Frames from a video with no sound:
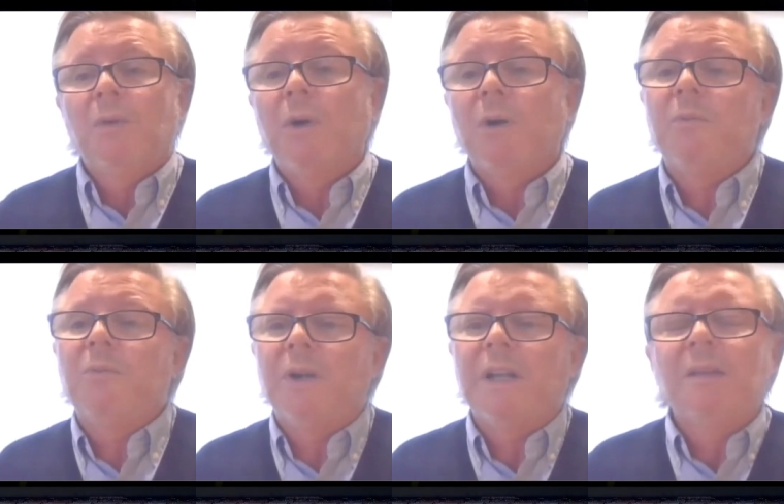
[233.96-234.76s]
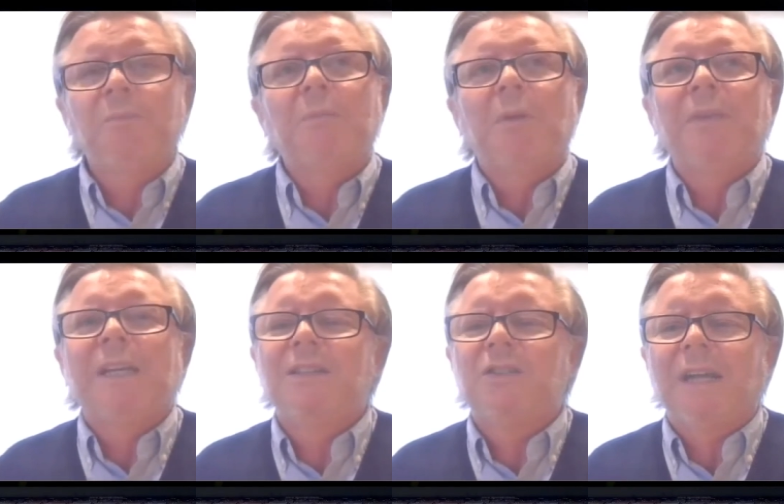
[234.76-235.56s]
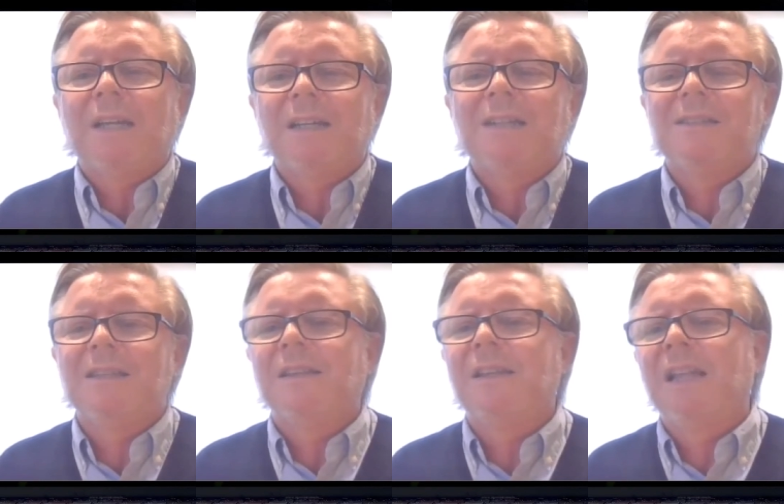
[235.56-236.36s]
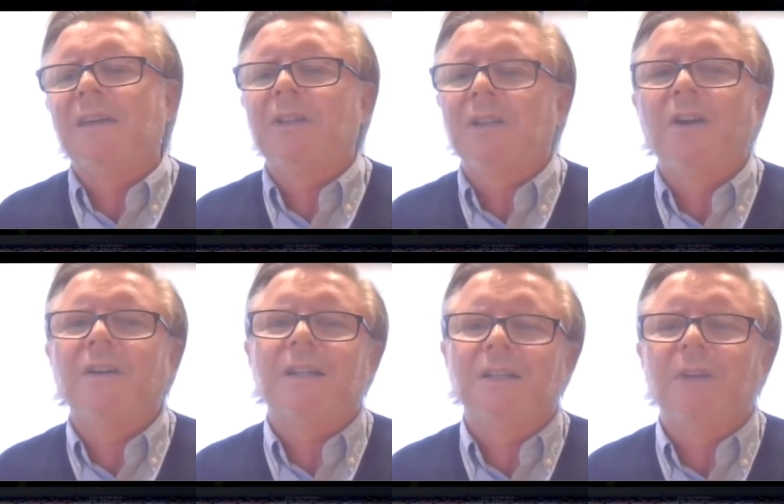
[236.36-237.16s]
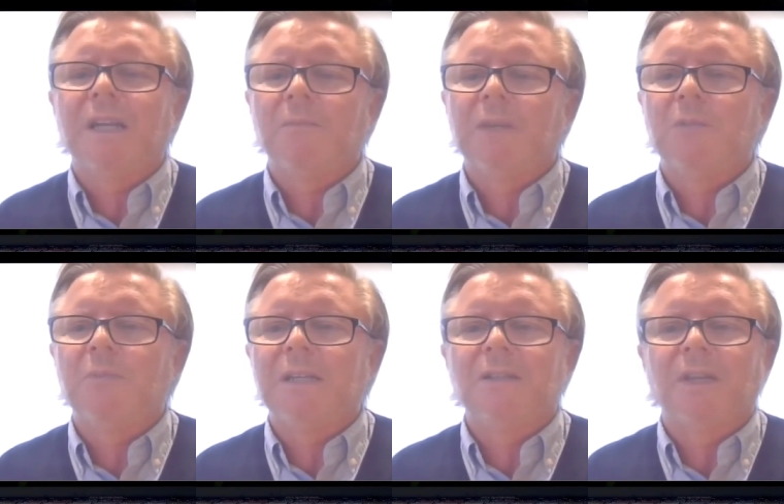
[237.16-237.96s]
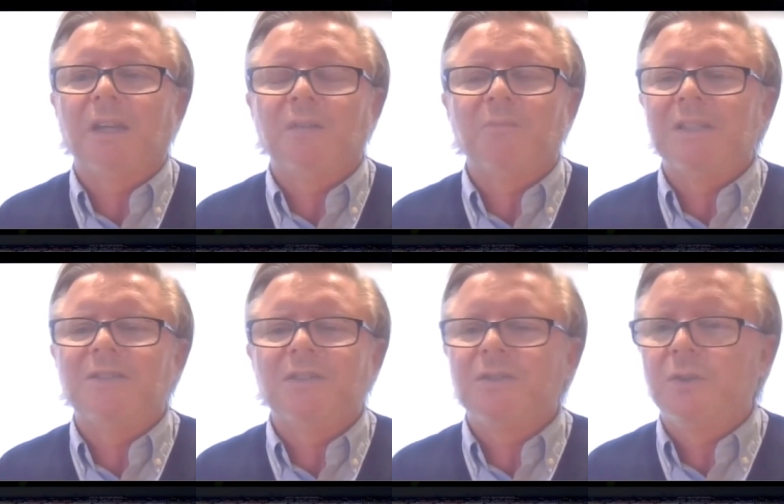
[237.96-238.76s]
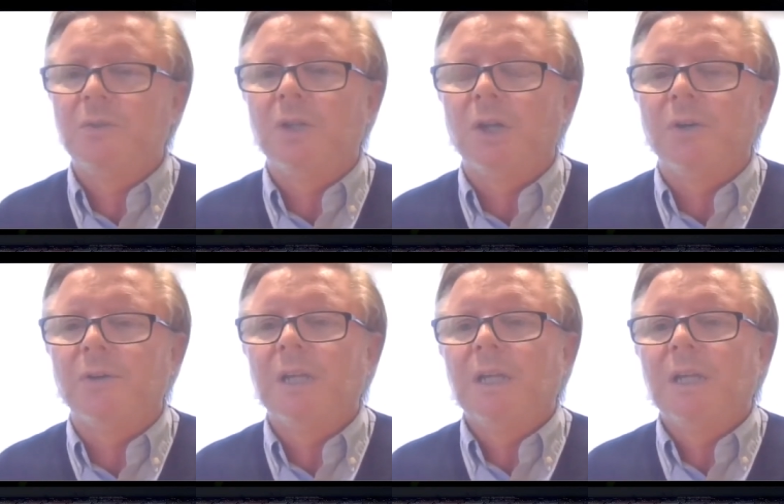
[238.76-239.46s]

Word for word: But what, what I think people are beginning to recognize is that the level currently recommended by the UK government is just too low.